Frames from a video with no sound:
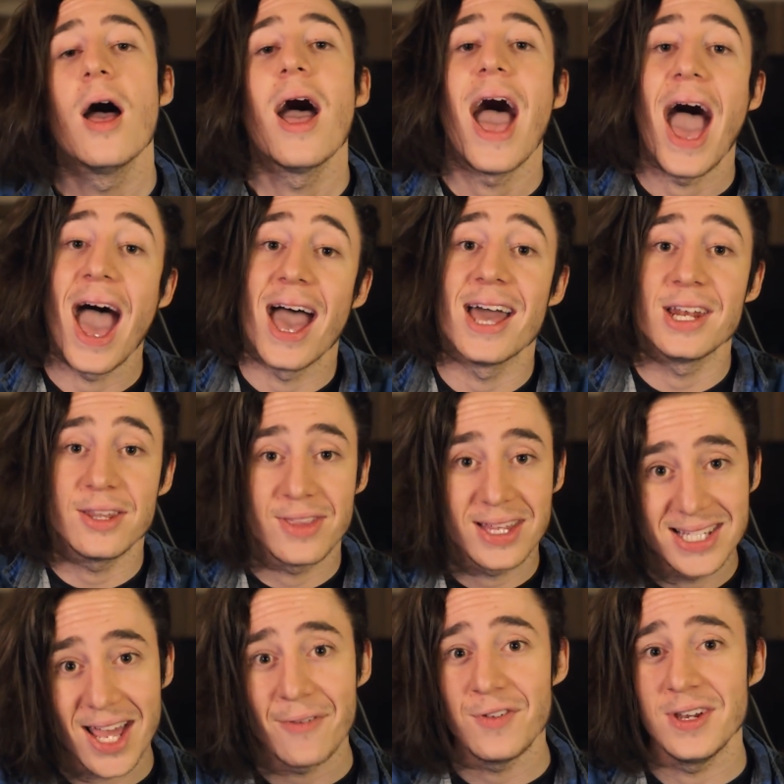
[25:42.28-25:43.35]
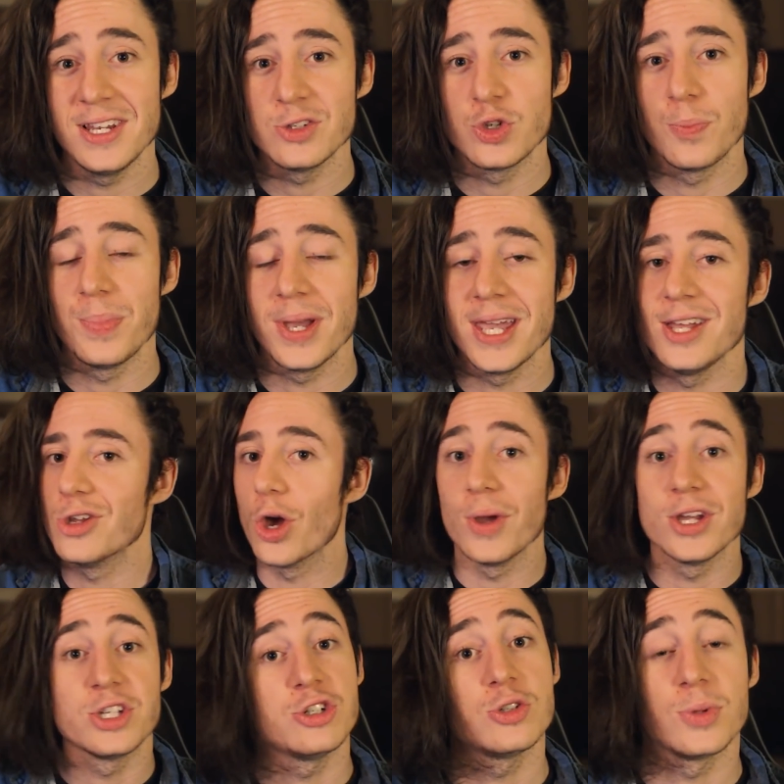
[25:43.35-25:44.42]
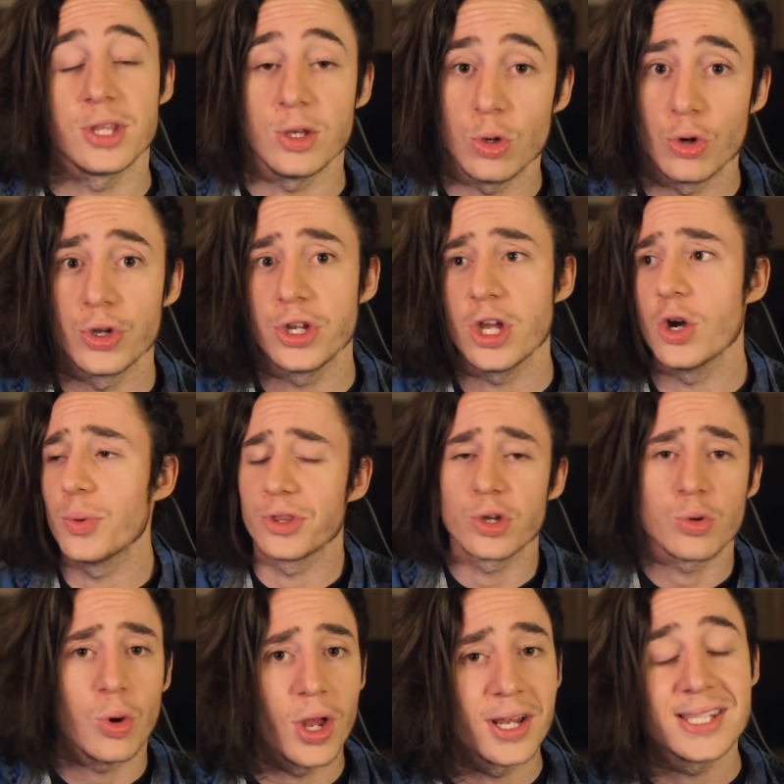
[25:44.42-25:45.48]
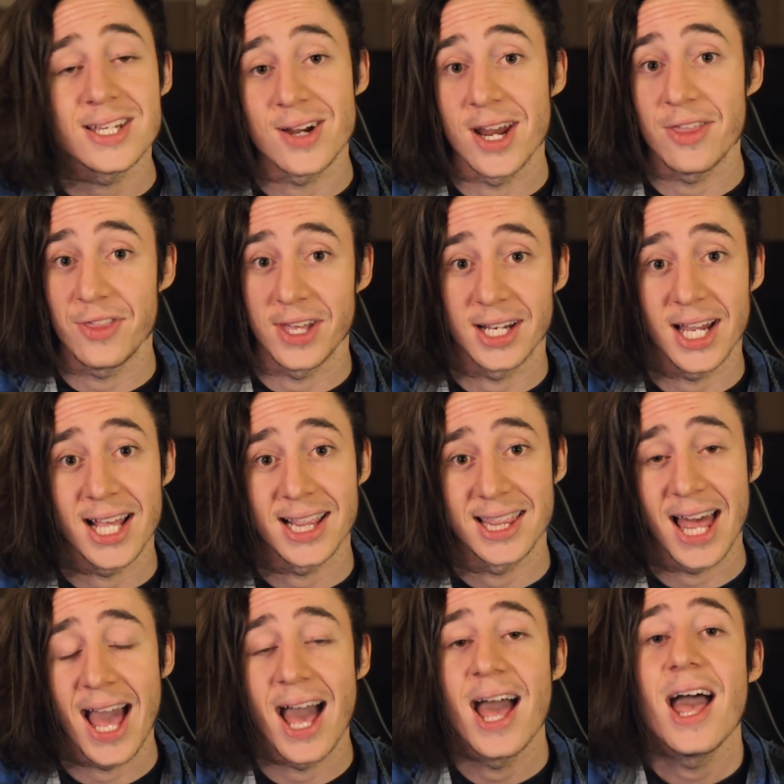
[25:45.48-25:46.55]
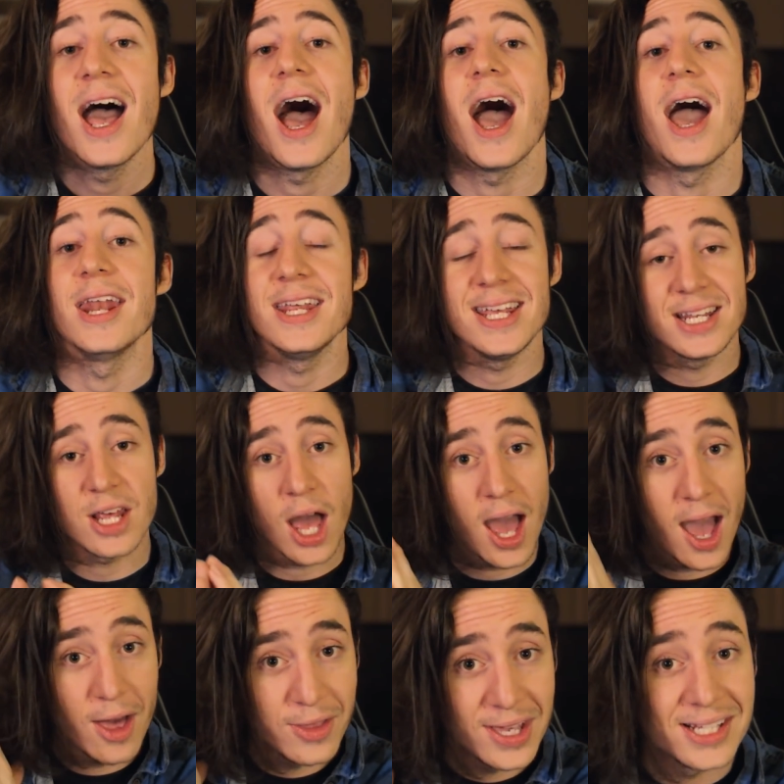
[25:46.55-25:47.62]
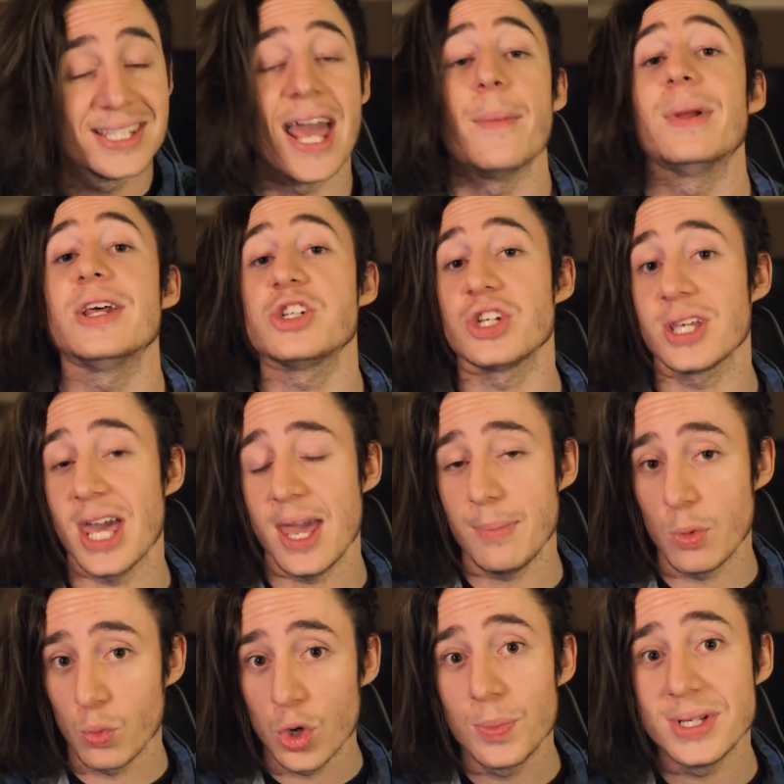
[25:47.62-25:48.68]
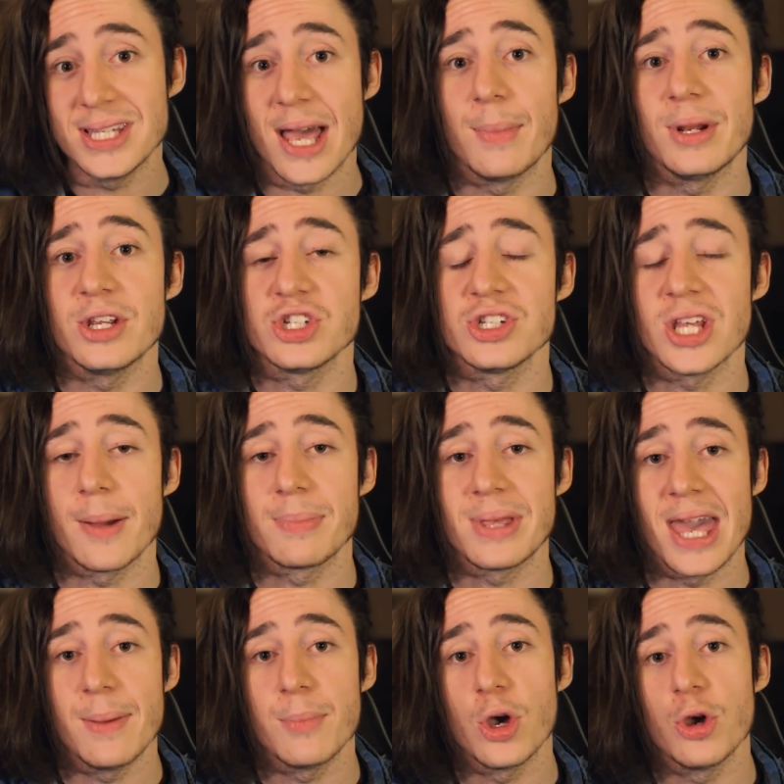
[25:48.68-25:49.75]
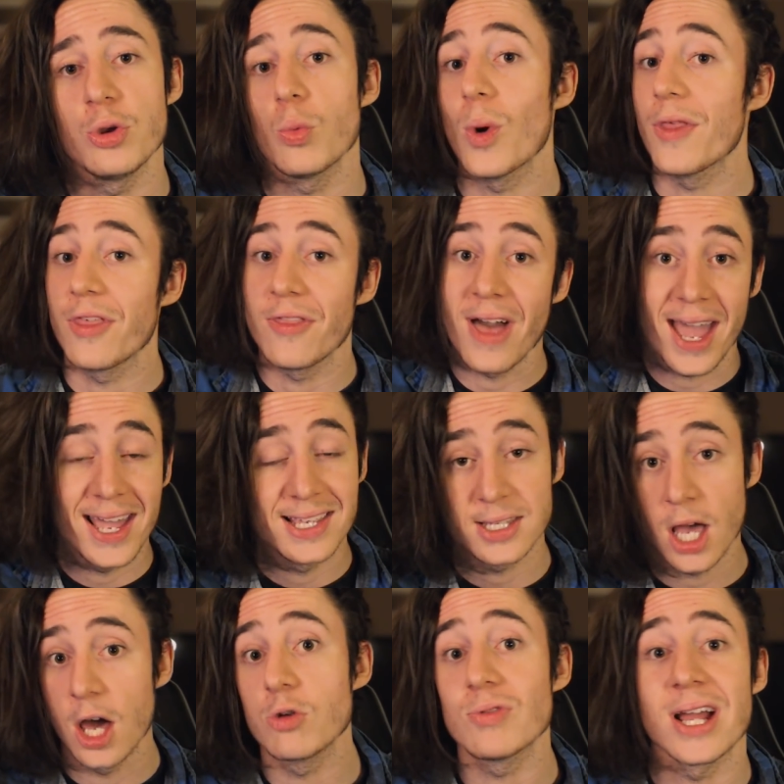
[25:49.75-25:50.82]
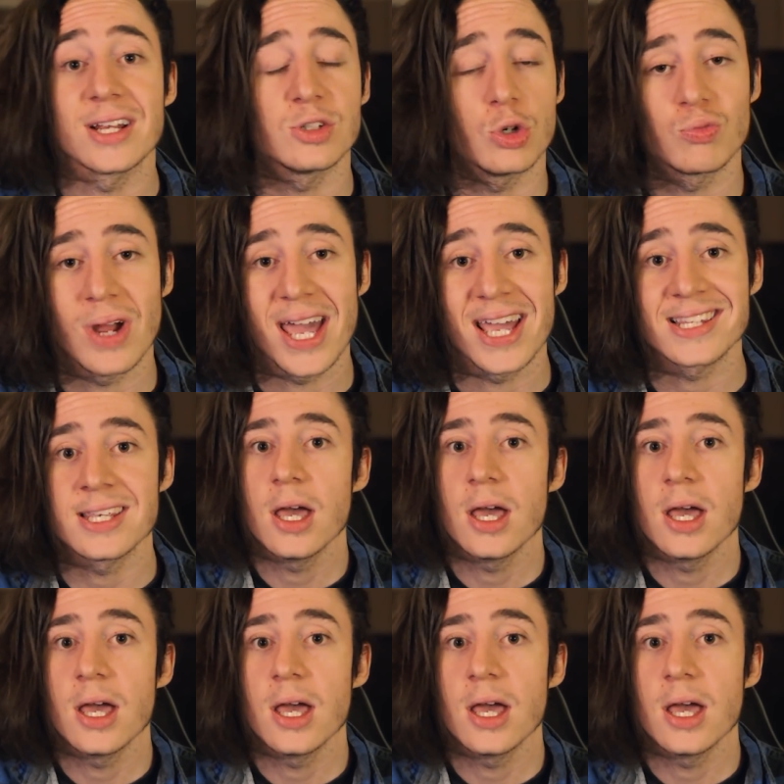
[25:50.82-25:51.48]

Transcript: And there definitely needs to be no issues with the audio, with the quality or anything like that. I need the Demolition game, will be Demolition type game mode, whether that is unranked or ranked.